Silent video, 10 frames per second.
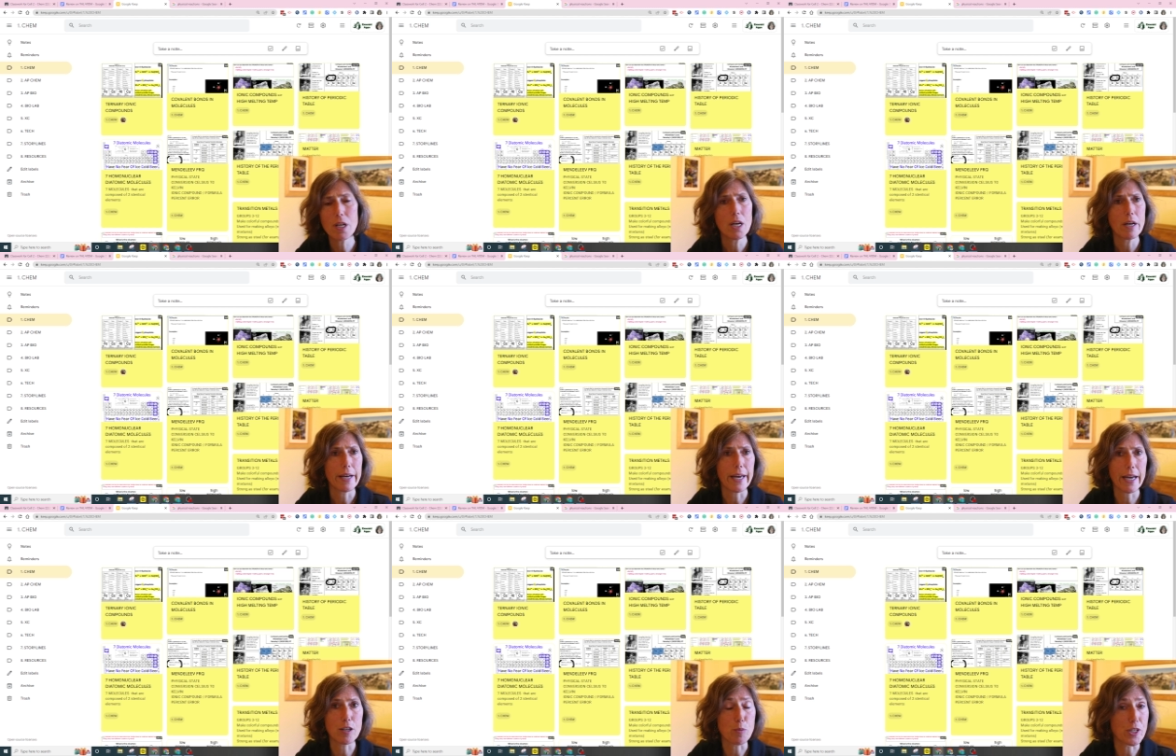
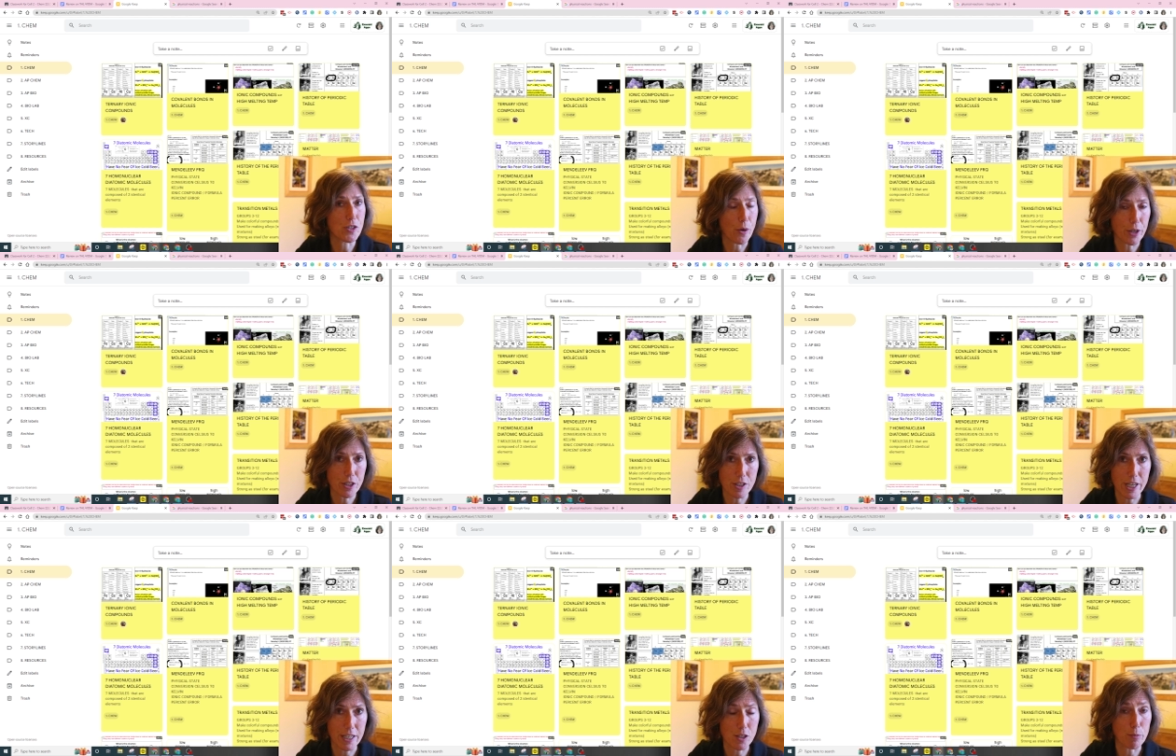and we started to
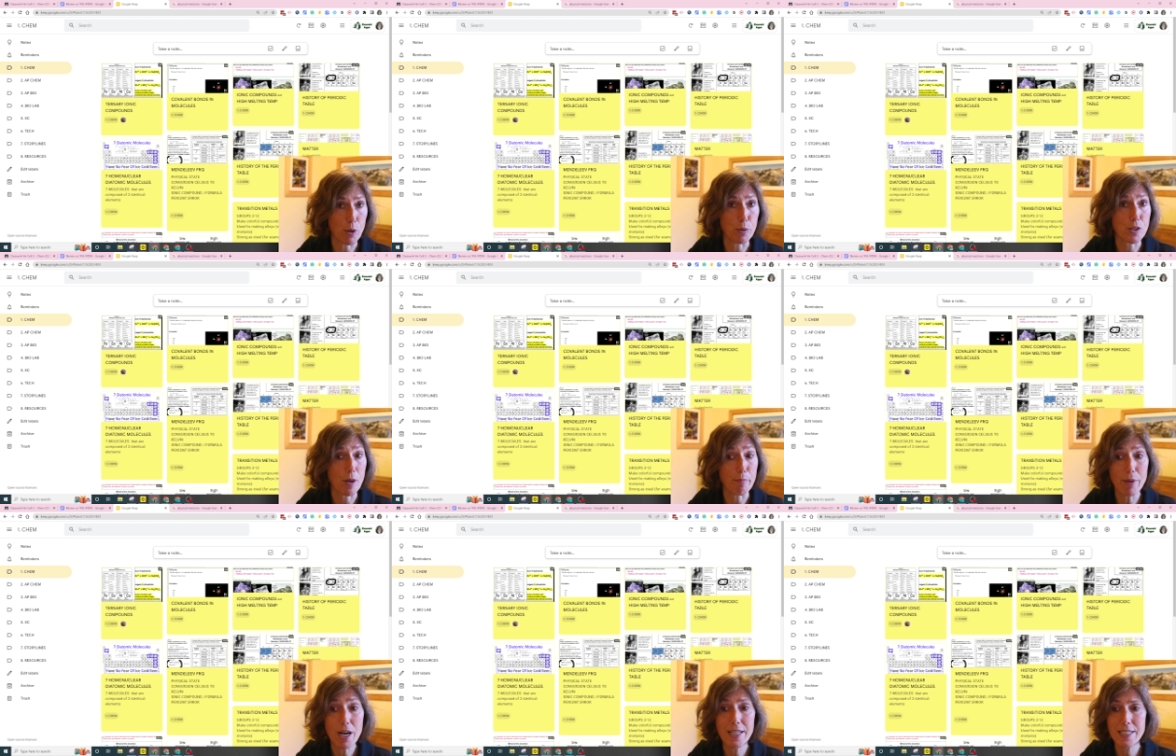take some notes on
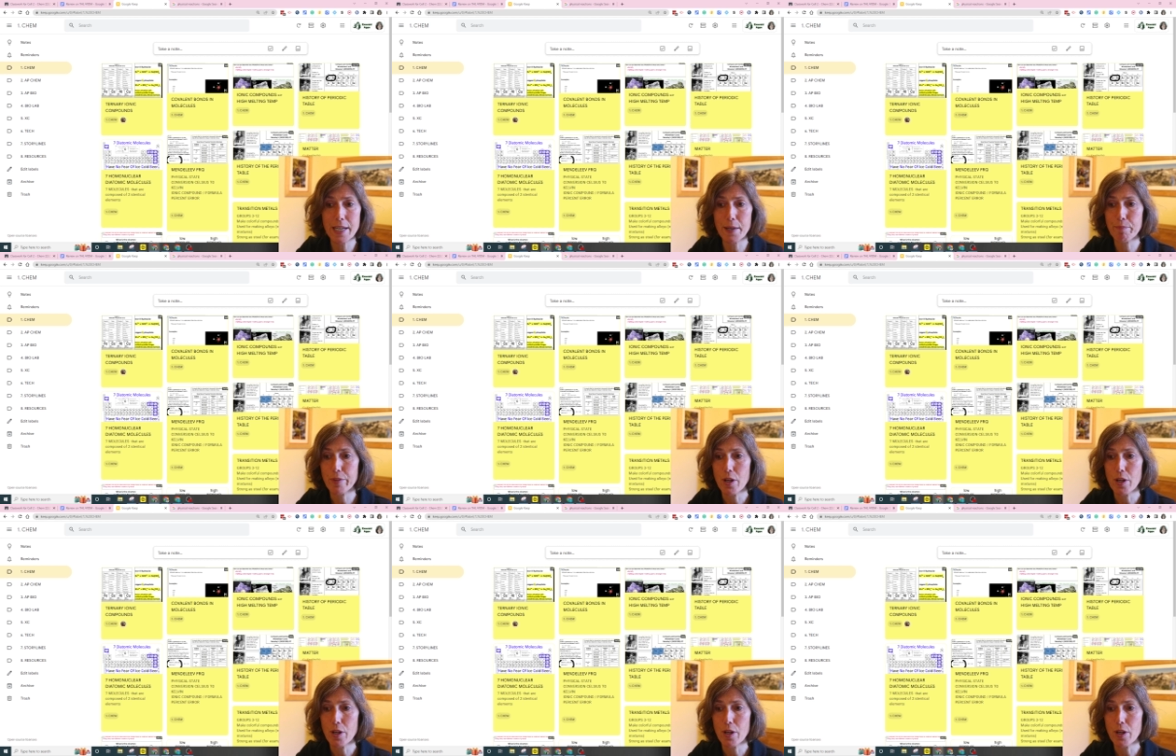bonding.